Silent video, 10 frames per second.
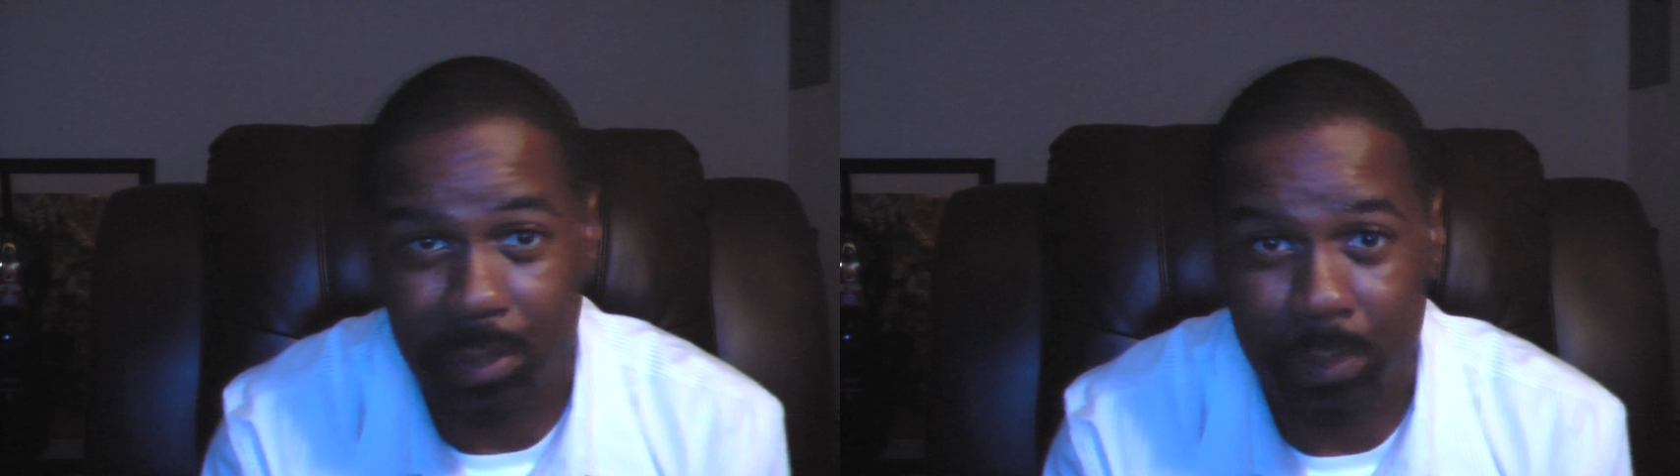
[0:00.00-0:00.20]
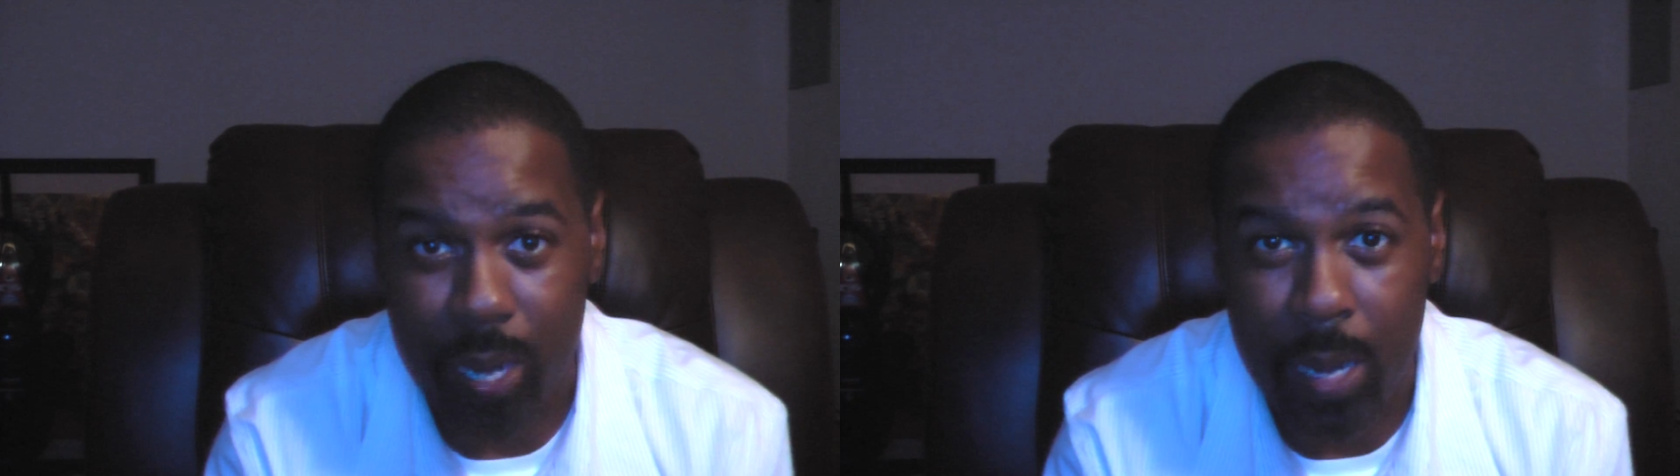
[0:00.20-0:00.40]

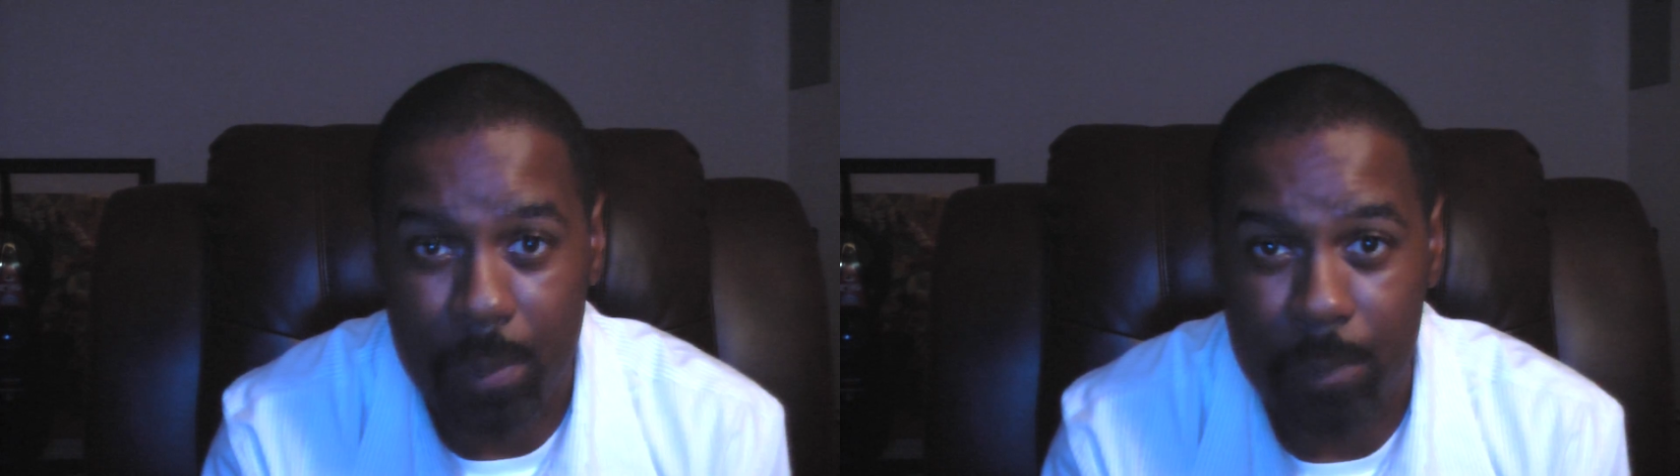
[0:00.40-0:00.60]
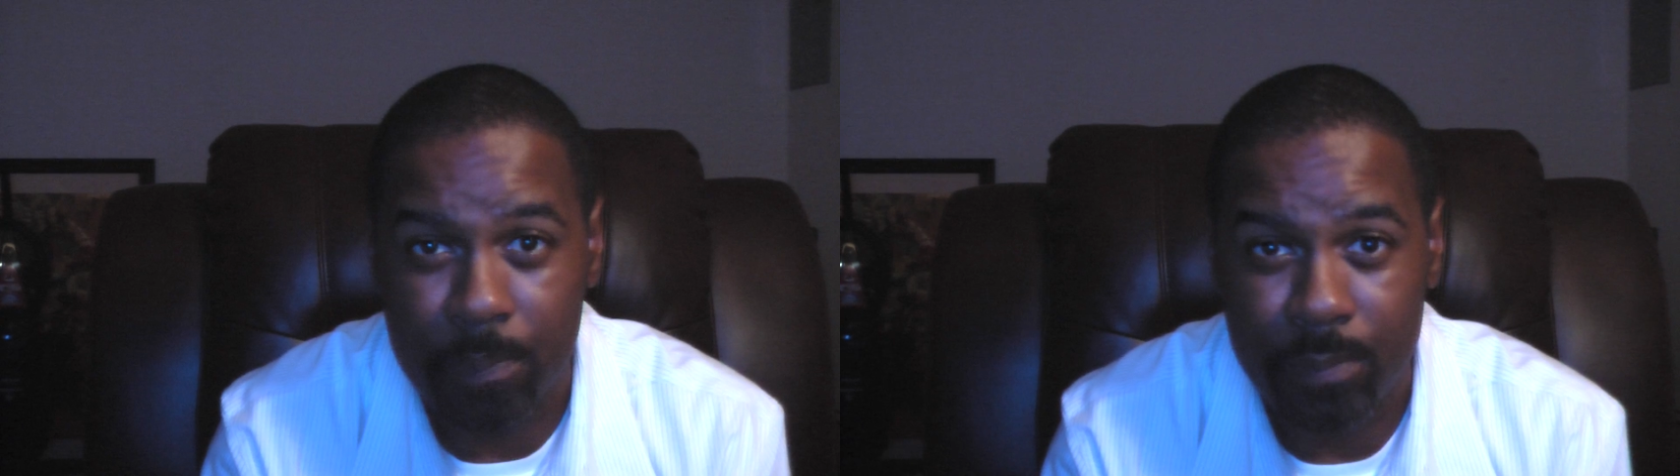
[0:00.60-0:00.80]

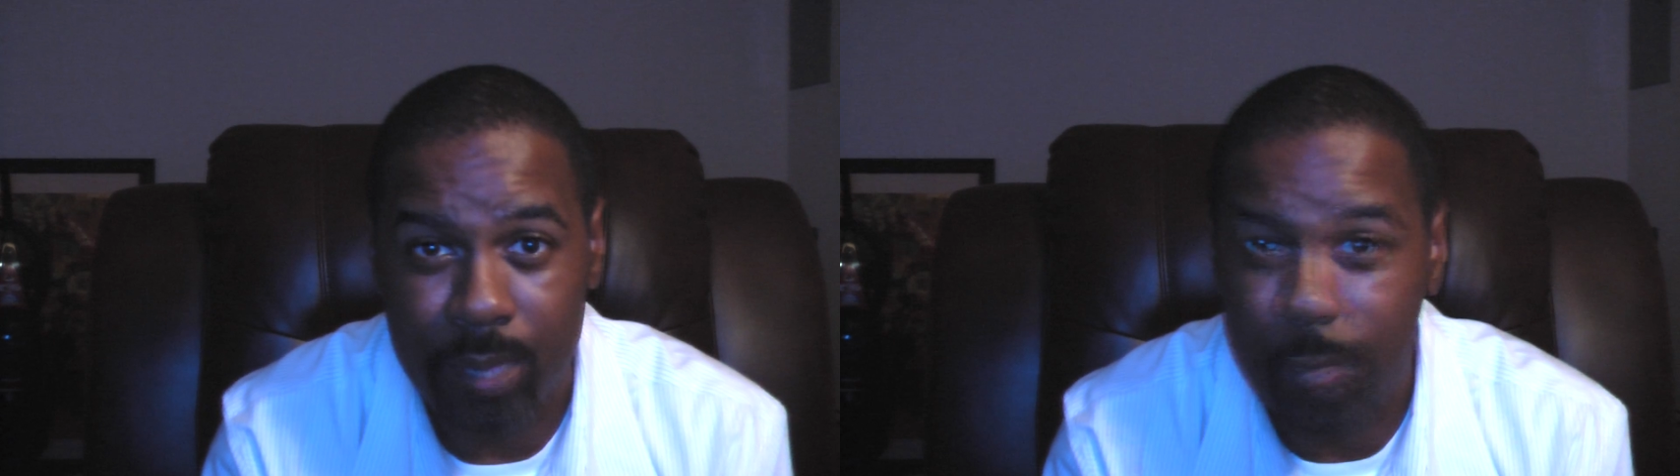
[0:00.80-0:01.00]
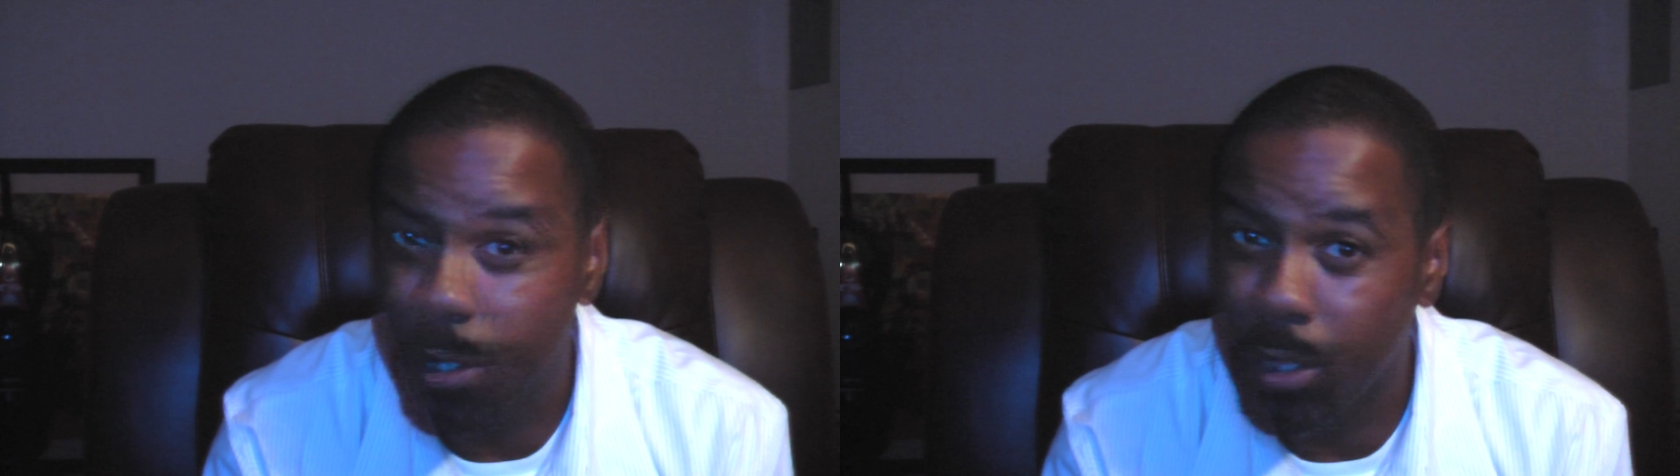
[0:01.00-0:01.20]
problem.
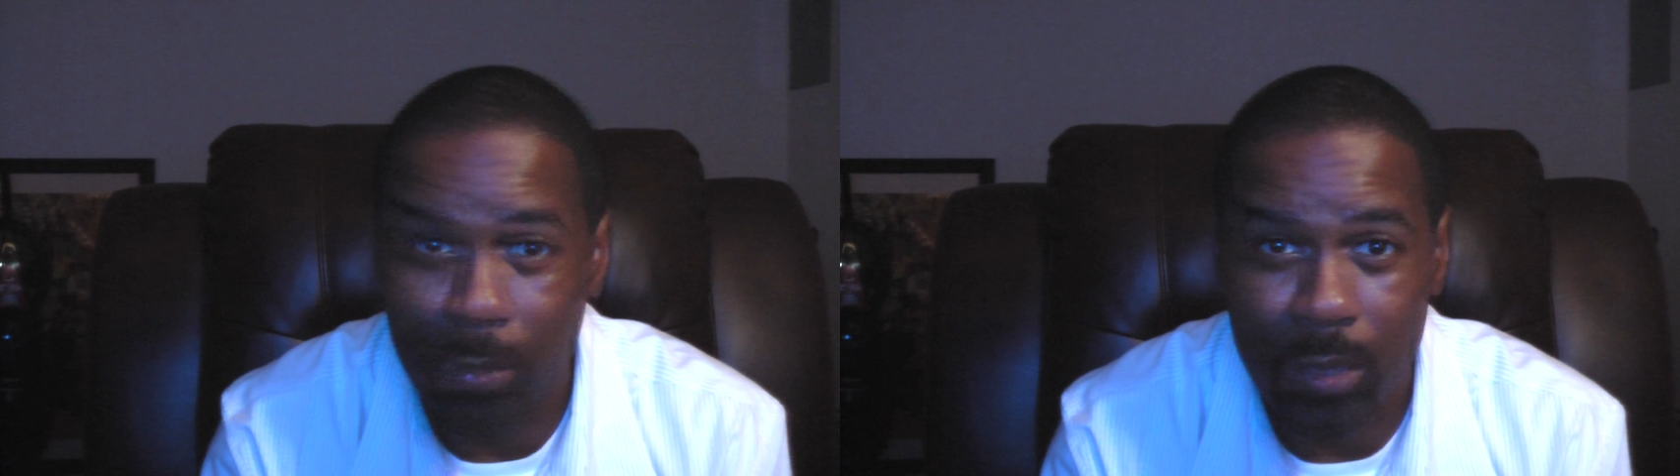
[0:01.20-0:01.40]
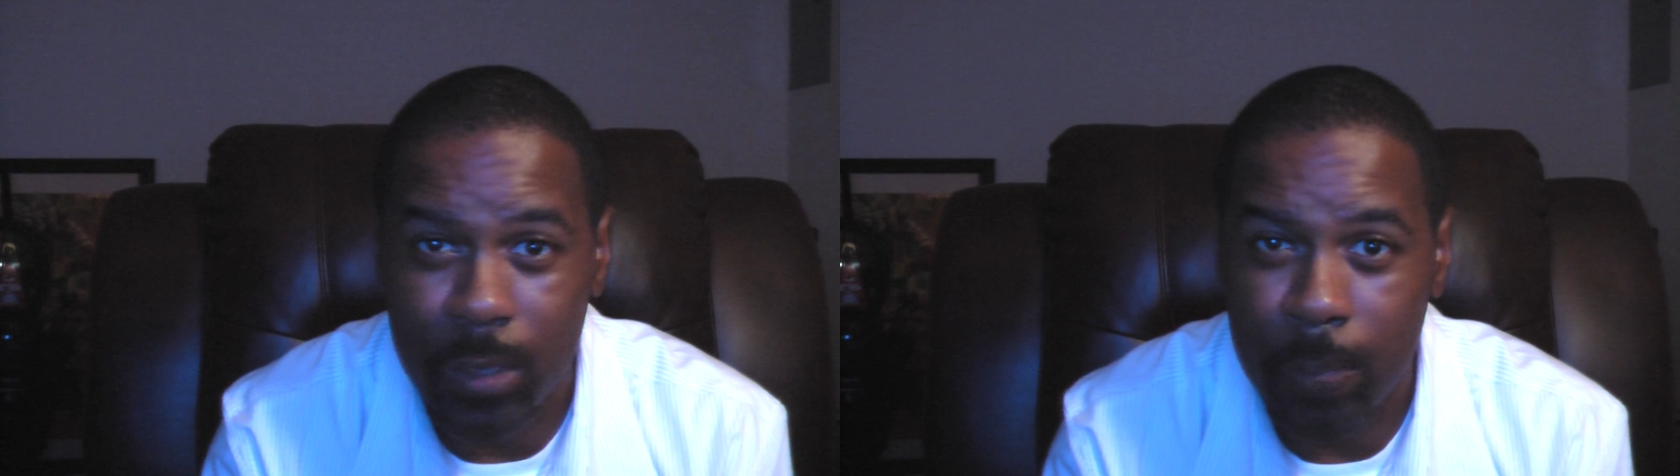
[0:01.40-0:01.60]
I really
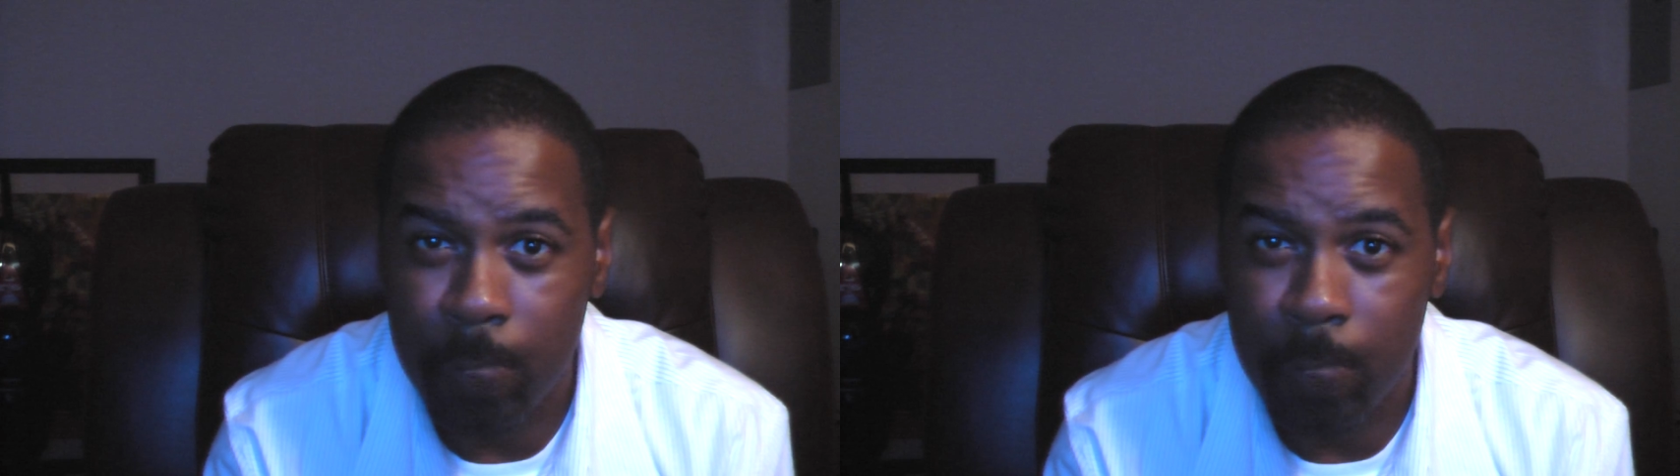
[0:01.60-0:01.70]
would.